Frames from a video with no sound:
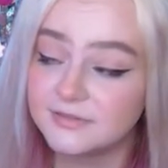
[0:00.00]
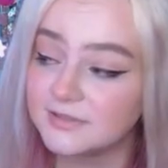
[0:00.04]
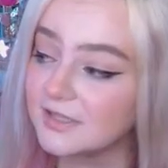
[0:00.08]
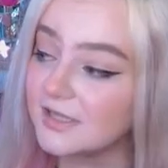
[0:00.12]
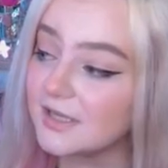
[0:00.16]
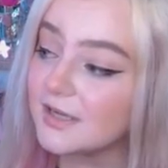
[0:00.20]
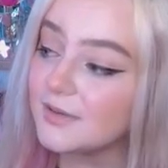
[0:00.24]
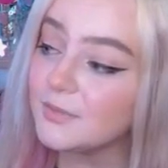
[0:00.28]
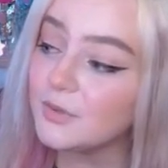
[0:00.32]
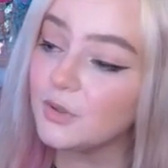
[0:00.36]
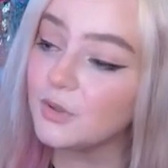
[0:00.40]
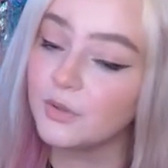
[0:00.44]

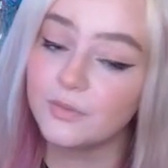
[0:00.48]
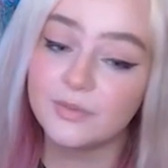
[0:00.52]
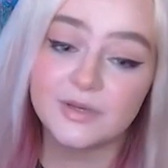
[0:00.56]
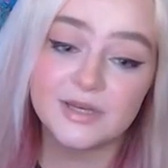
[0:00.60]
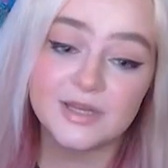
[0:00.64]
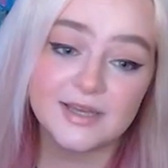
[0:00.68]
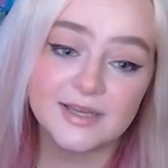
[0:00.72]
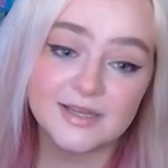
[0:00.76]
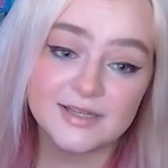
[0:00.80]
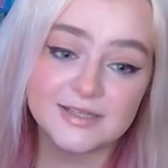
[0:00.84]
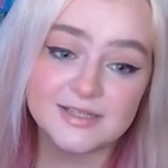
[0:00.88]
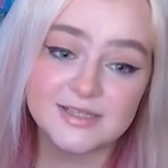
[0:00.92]
I'm hoping
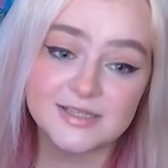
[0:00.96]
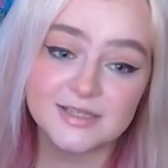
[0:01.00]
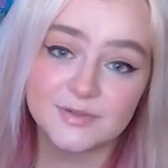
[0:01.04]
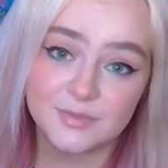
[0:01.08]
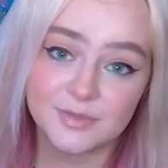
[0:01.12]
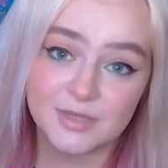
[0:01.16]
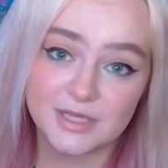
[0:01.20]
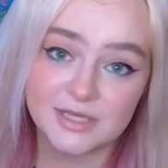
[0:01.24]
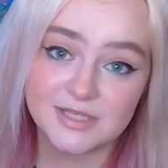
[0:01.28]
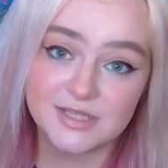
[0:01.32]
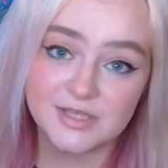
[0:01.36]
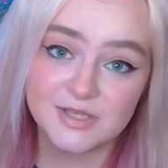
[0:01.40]
it has some
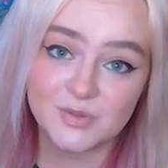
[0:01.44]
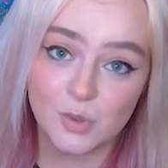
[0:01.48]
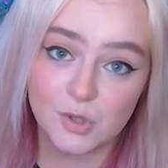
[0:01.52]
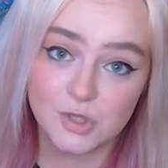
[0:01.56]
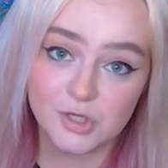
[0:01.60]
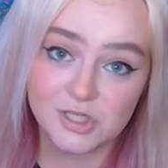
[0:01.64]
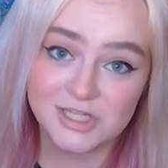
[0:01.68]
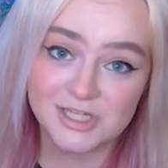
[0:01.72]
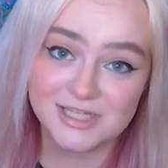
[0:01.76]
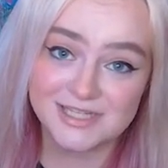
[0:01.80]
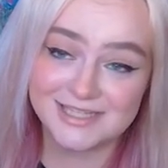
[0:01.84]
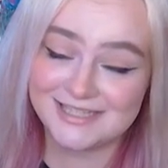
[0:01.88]
nice
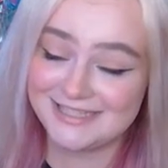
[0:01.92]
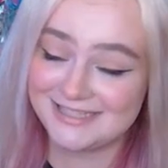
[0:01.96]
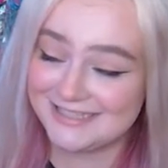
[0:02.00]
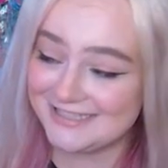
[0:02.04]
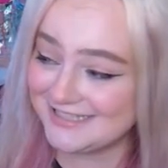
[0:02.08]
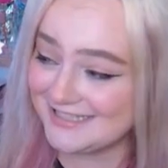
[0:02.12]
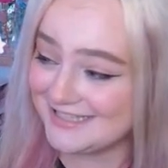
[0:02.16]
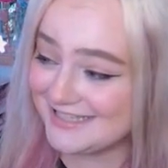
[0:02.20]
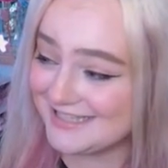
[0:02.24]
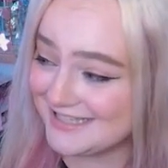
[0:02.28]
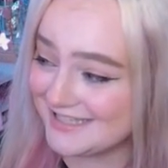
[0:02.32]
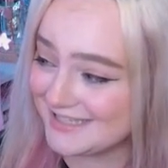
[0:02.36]

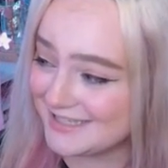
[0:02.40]
swatches.